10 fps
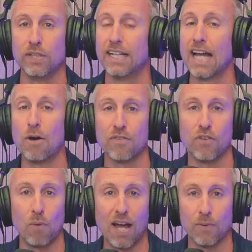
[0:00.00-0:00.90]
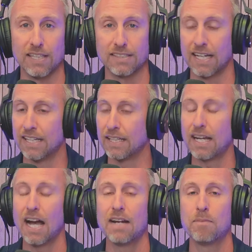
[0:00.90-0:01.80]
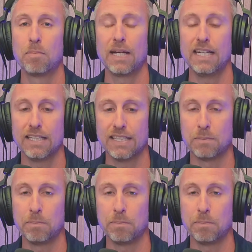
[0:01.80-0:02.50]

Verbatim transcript: get out of the rat race. And it kind of painted this